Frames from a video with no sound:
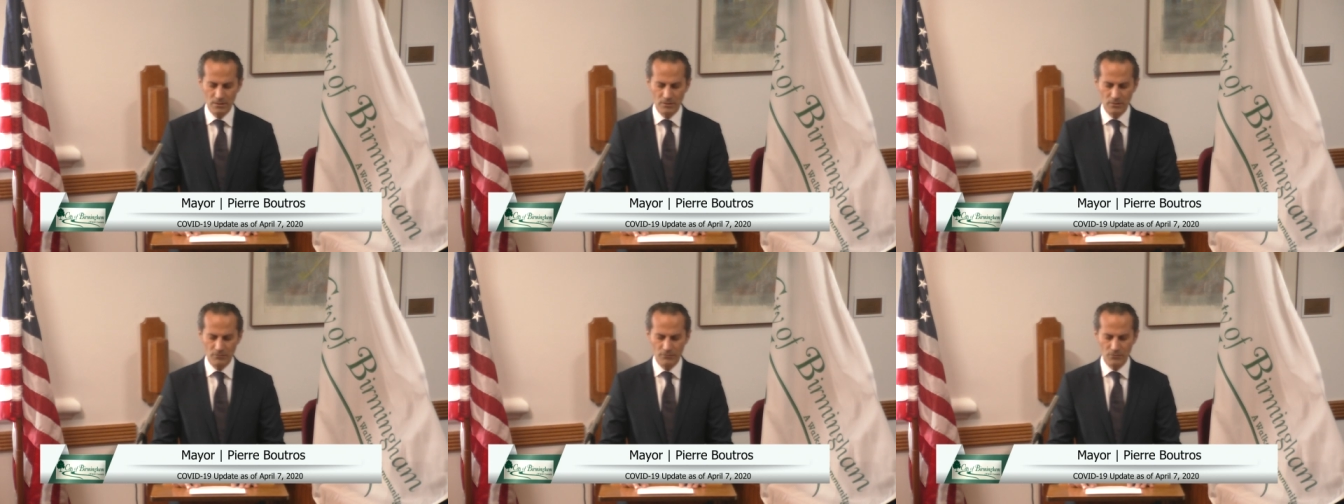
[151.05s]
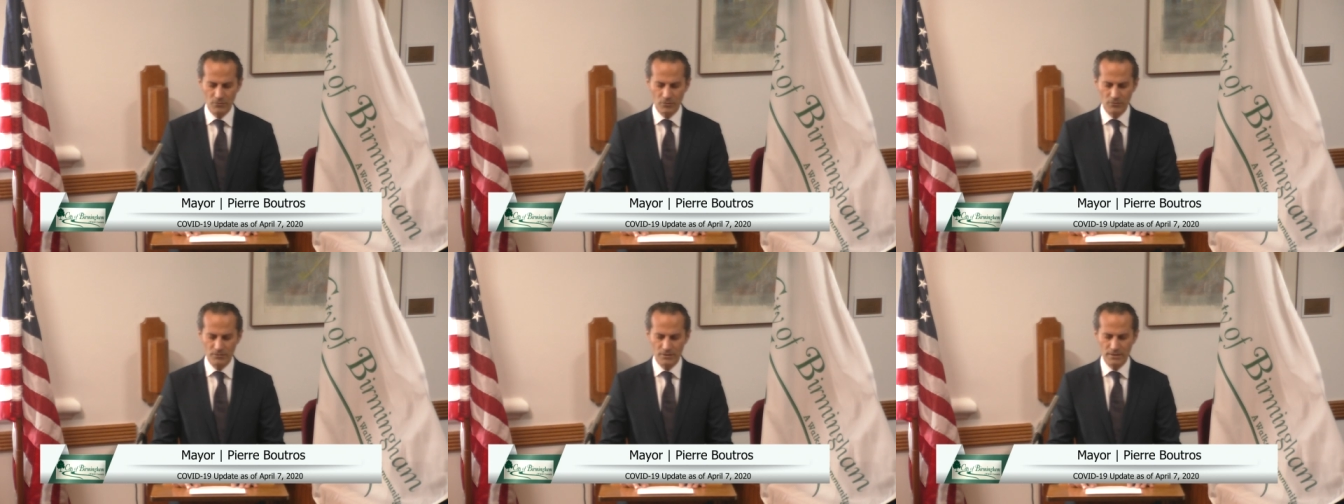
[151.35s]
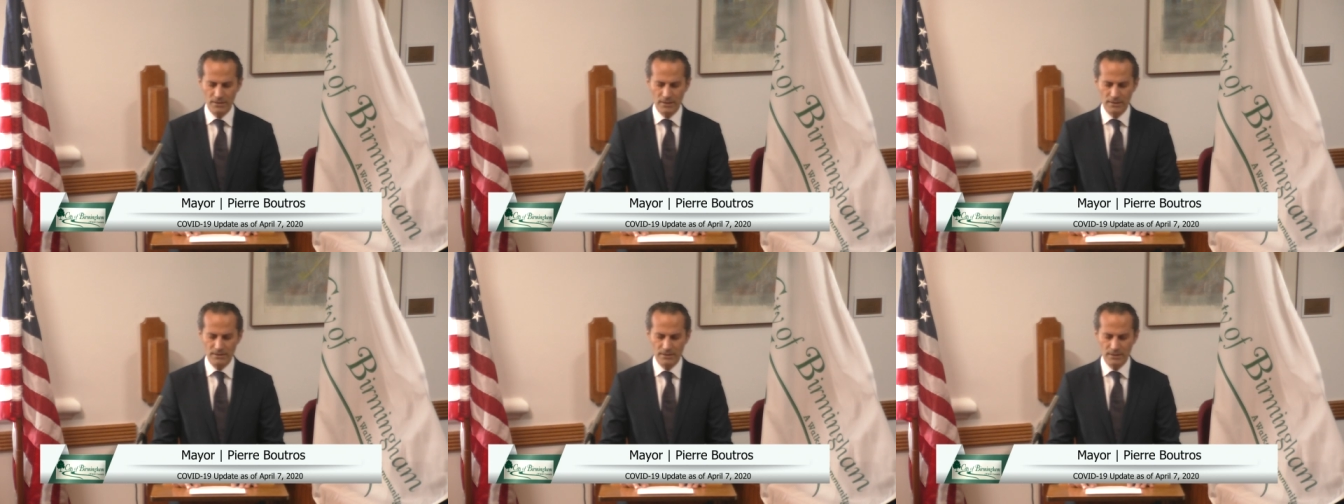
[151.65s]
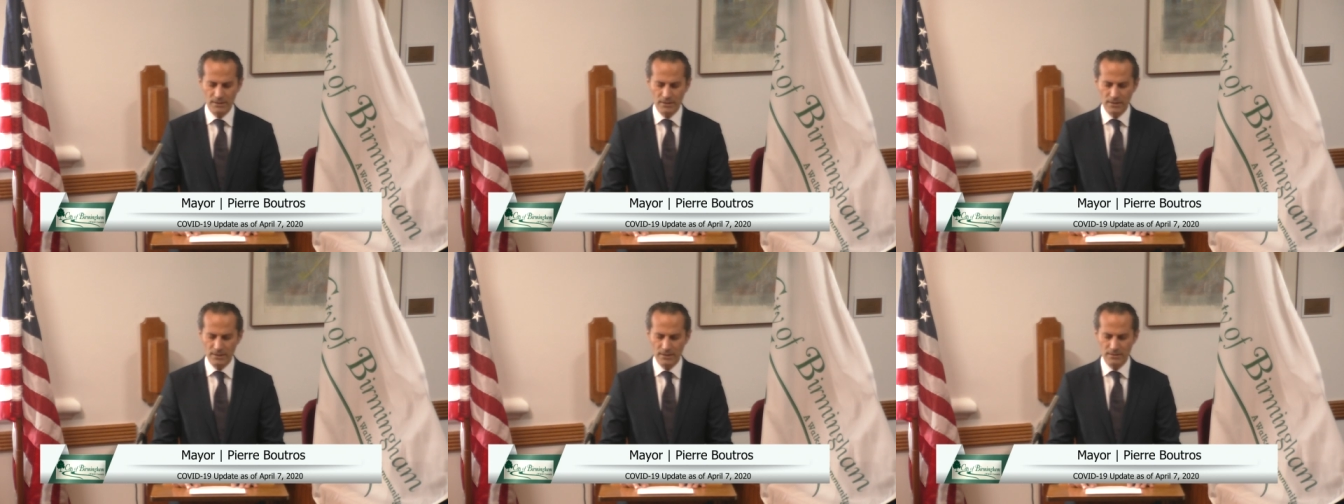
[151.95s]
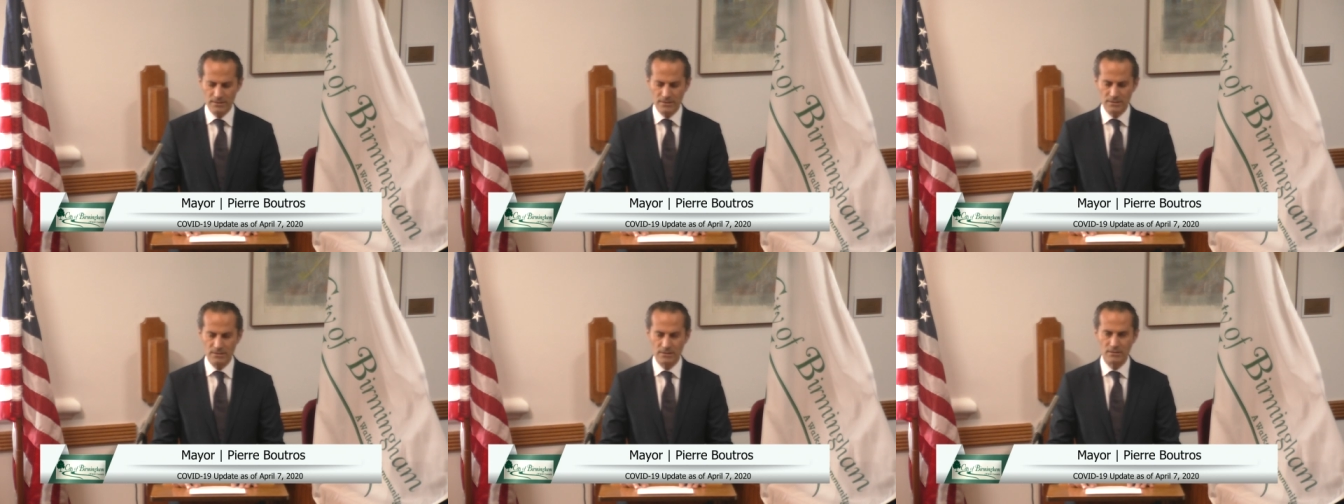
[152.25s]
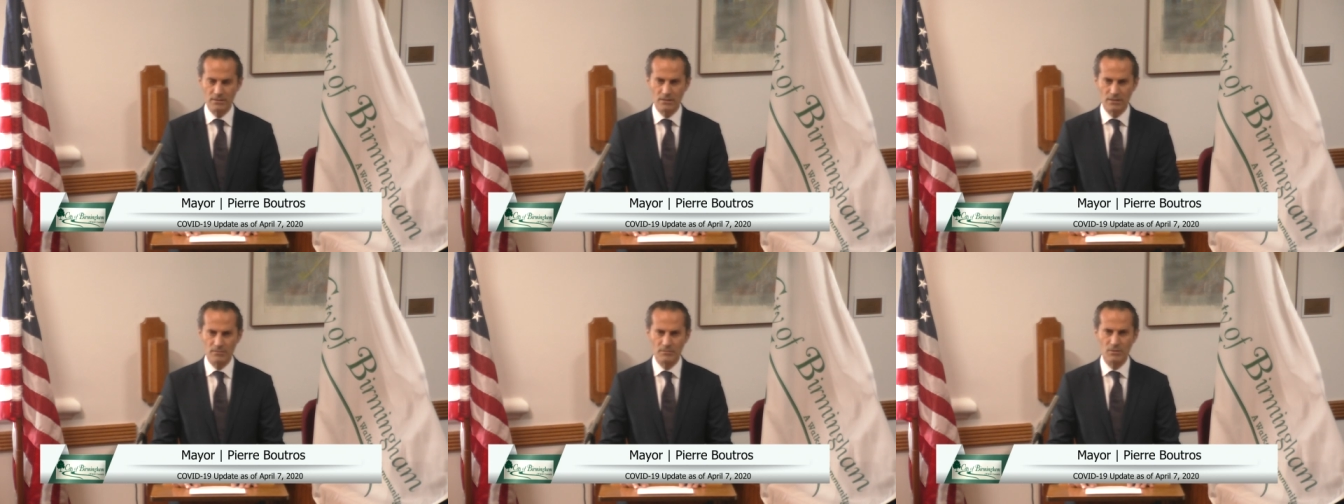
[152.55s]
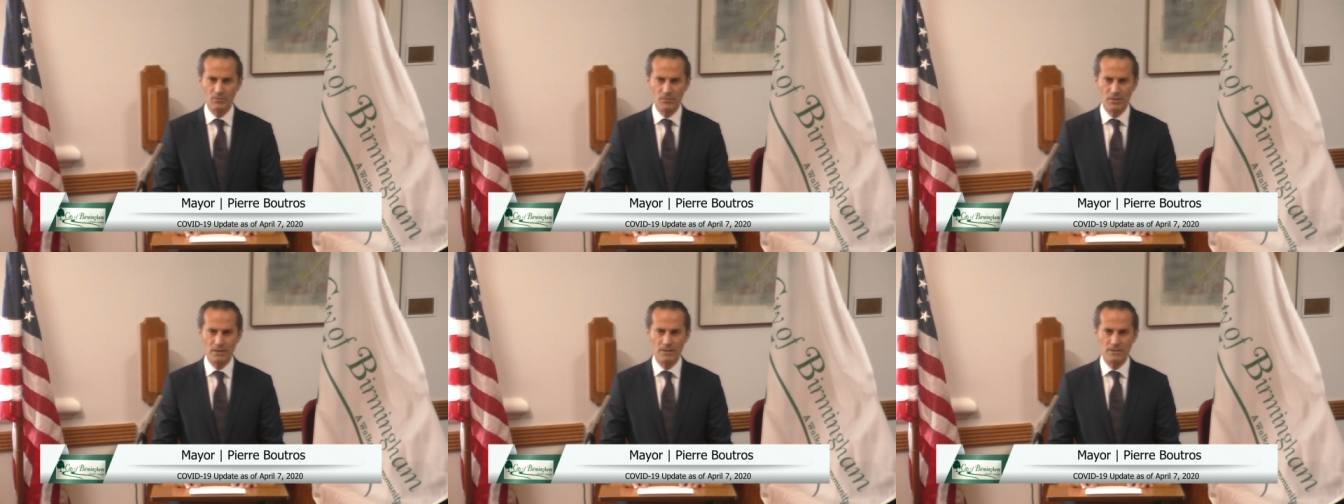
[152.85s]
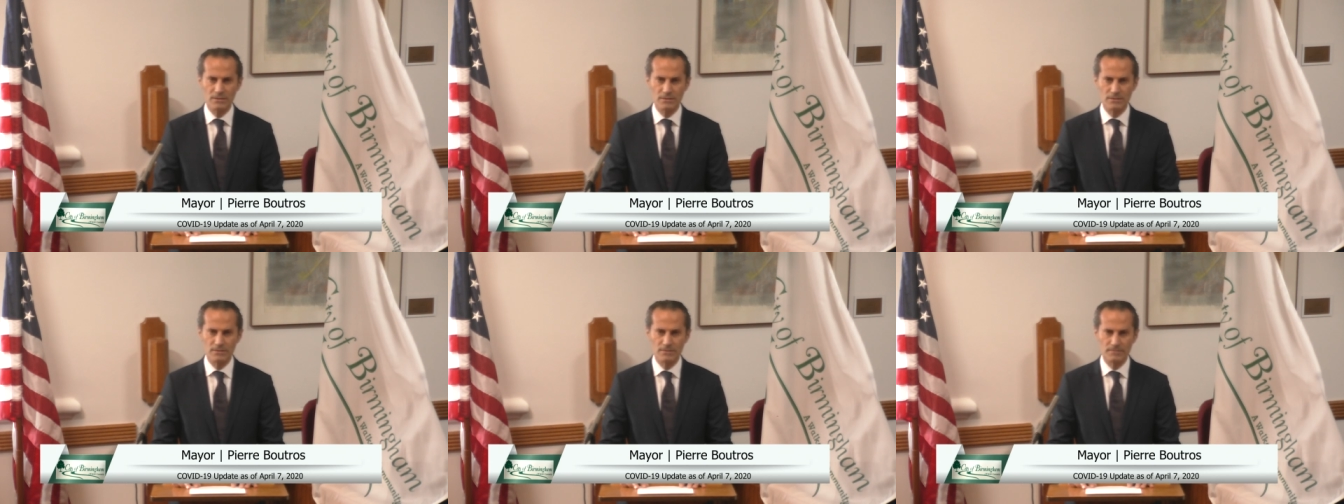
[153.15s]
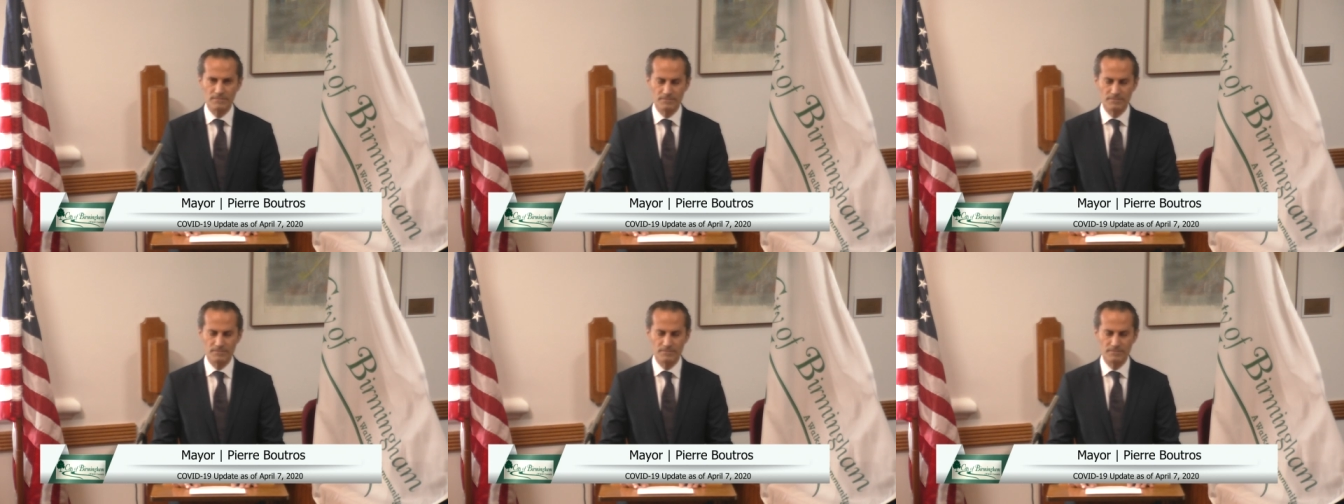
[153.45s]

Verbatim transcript: of COVID-19 cases in coming weeks.